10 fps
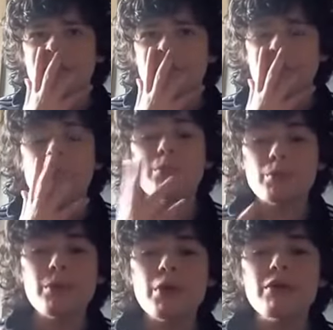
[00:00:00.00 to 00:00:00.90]
we
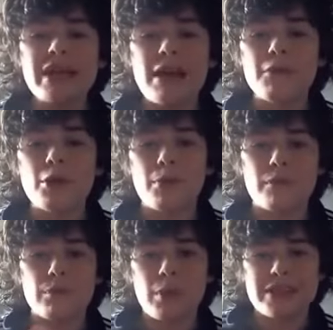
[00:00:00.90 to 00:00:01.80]
will carry on
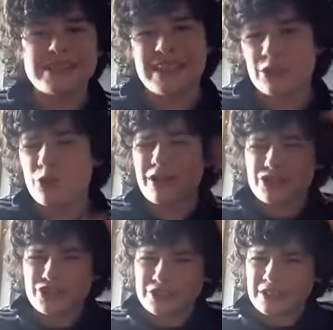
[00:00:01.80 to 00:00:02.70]
with Wednesday
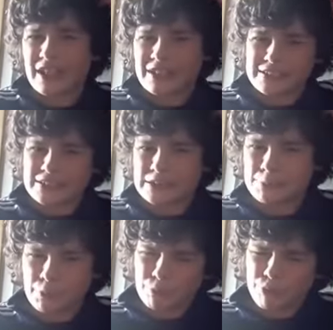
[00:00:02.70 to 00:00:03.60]
questions and answers, but